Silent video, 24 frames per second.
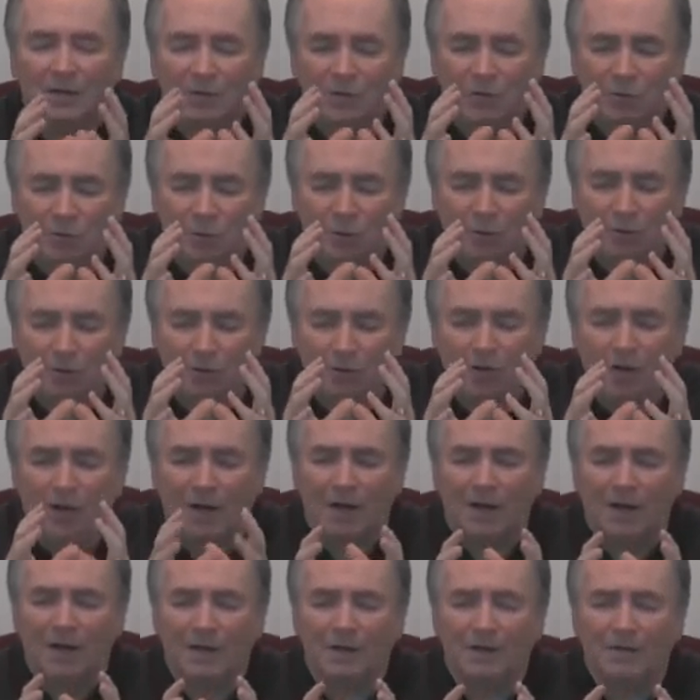You are a
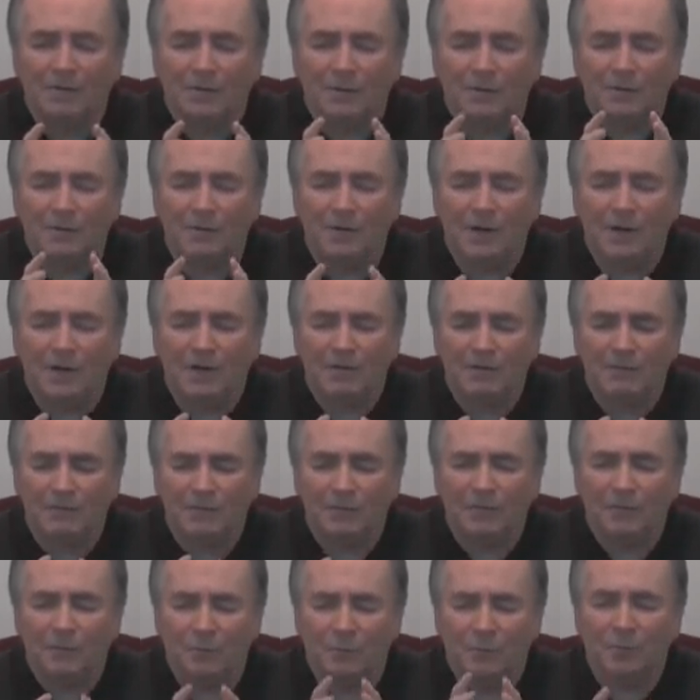God who
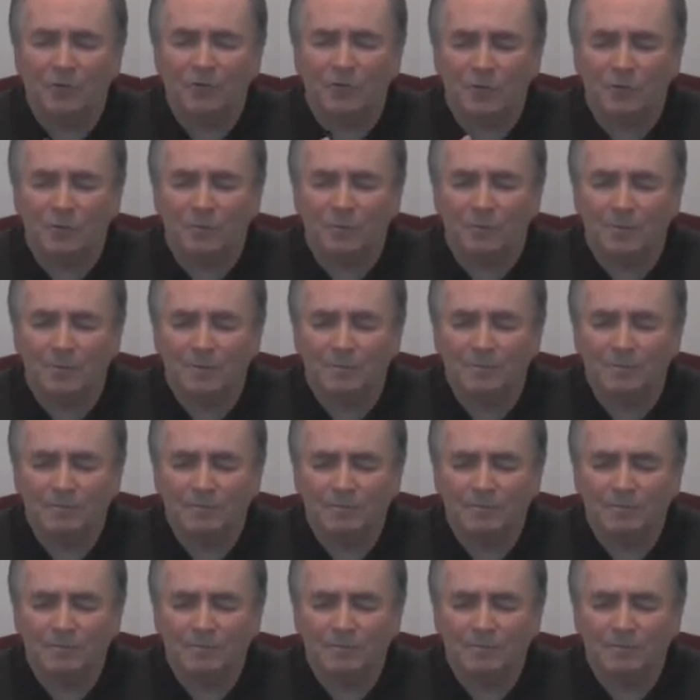gives wisdom.